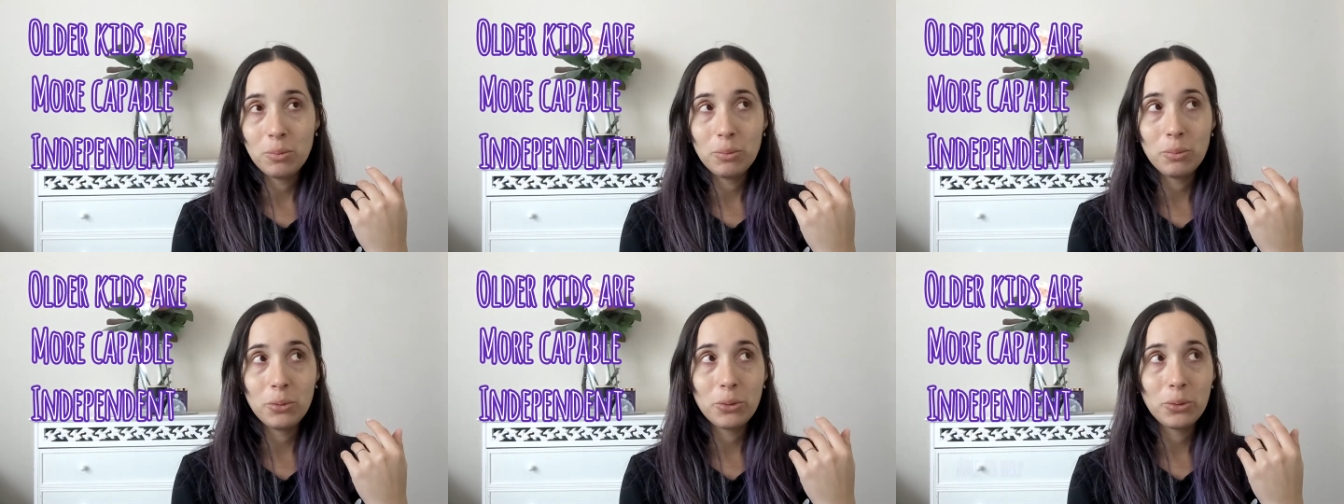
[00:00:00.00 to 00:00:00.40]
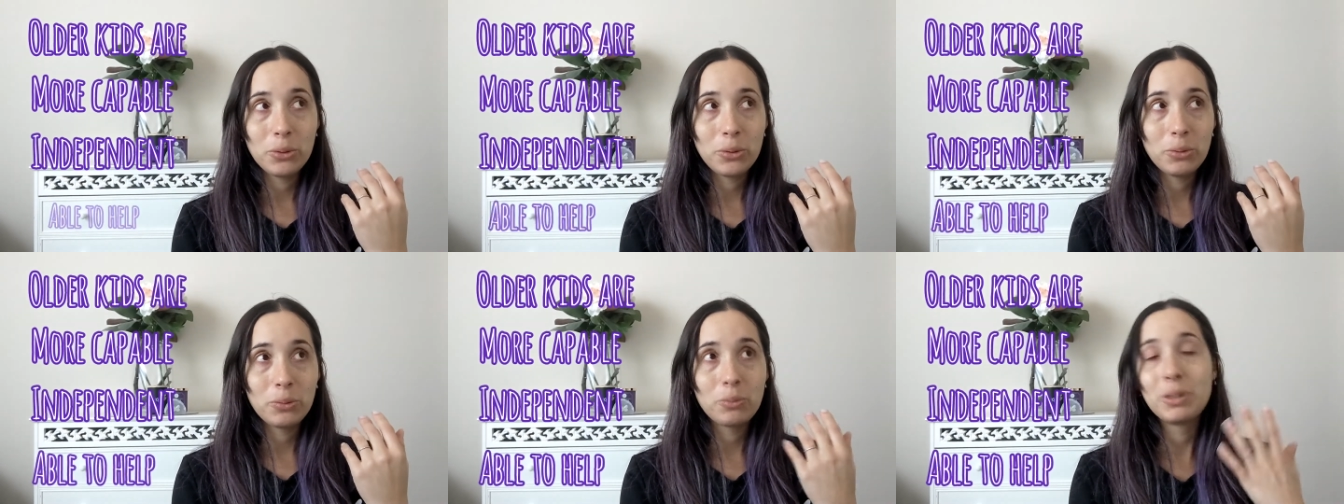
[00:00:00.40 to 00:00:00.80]

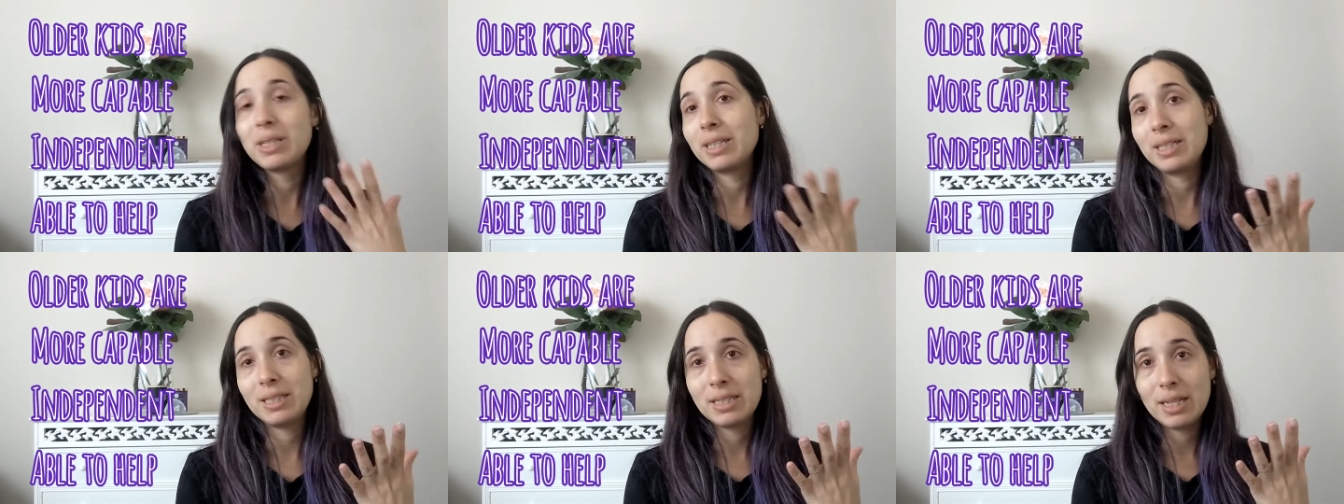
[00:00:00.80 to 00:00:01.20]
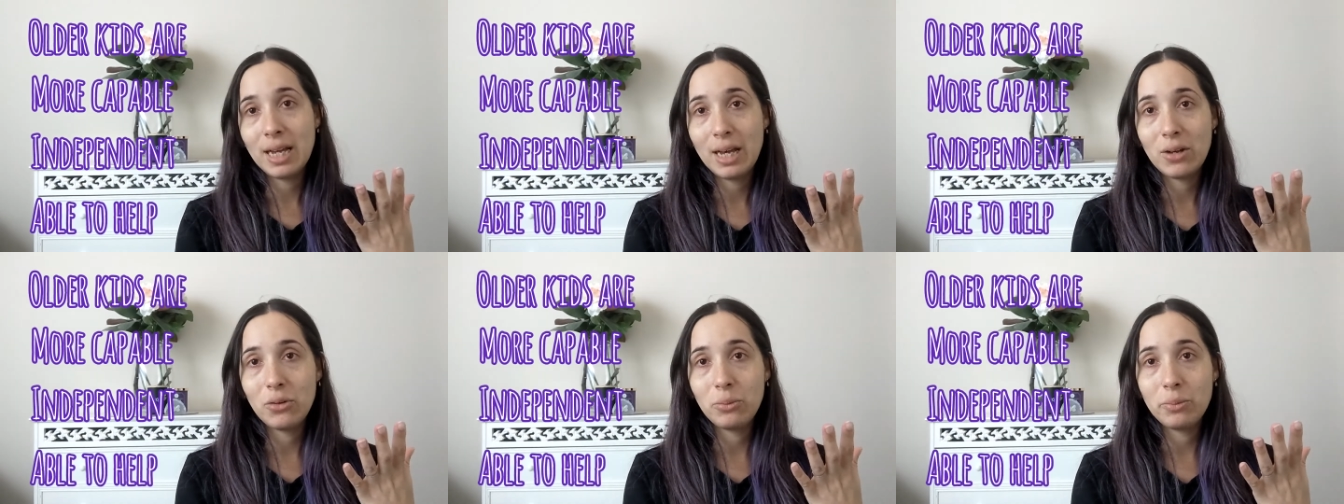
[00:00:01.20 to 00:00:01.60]
more willing to
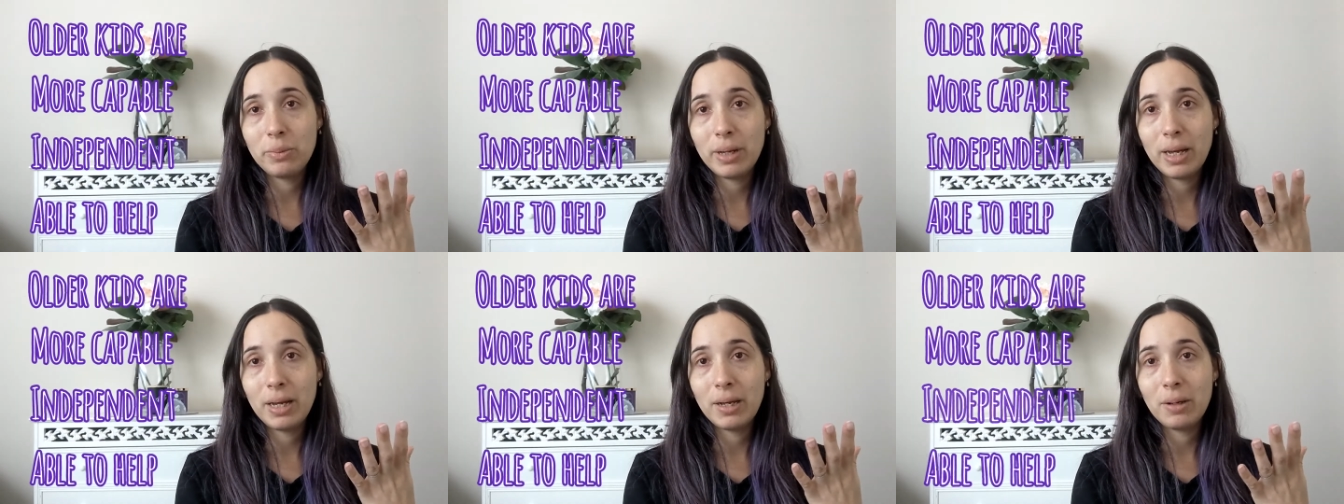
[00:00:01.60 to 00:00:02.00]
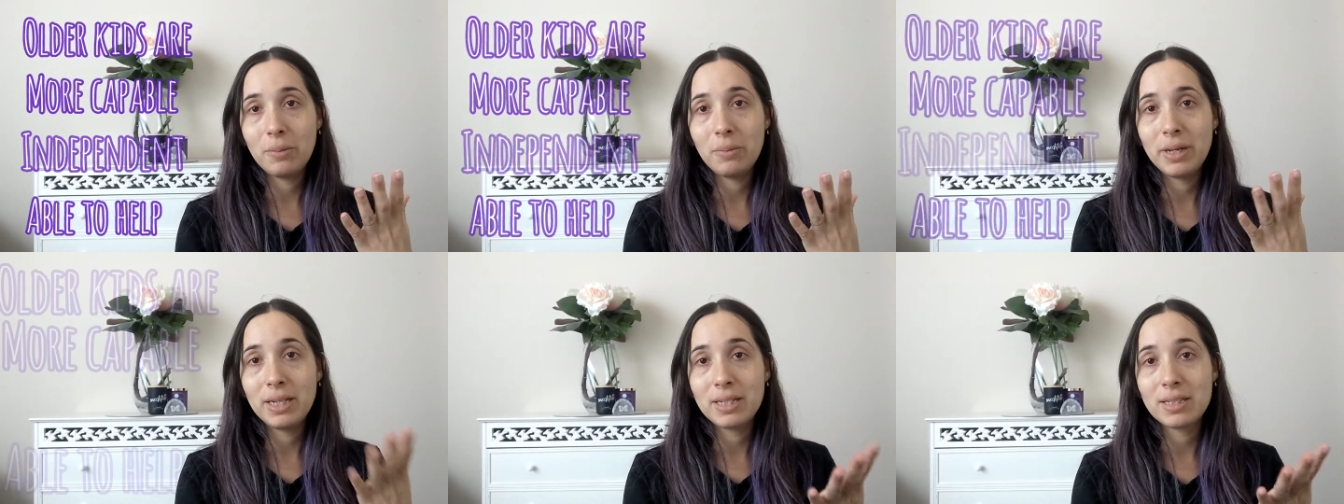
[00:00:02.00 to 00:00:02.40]
help
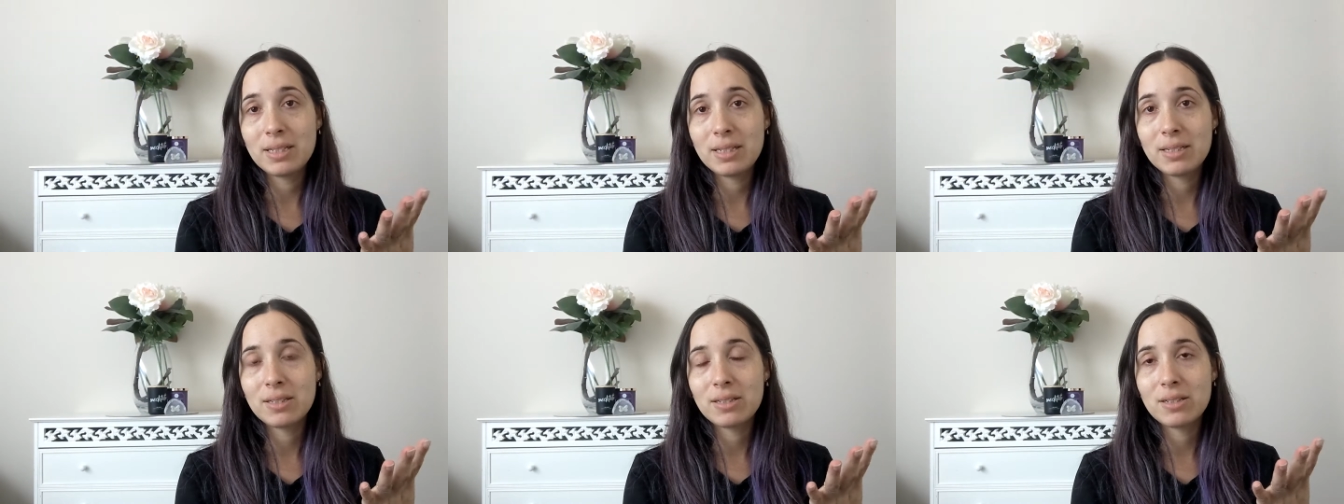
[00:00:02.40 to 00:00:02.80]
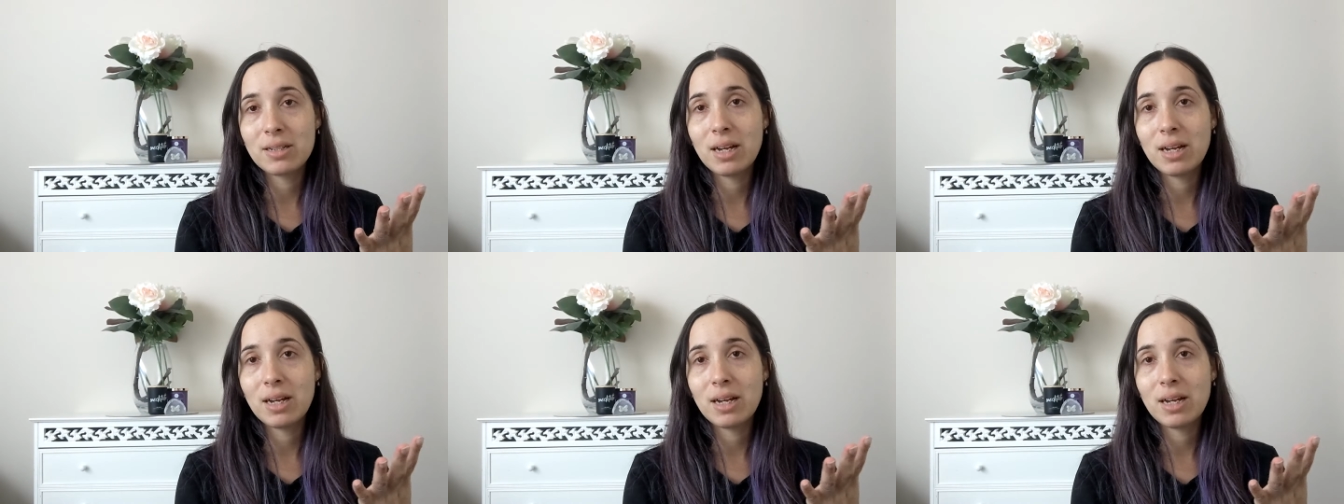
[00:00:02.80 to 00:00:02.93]
and assist.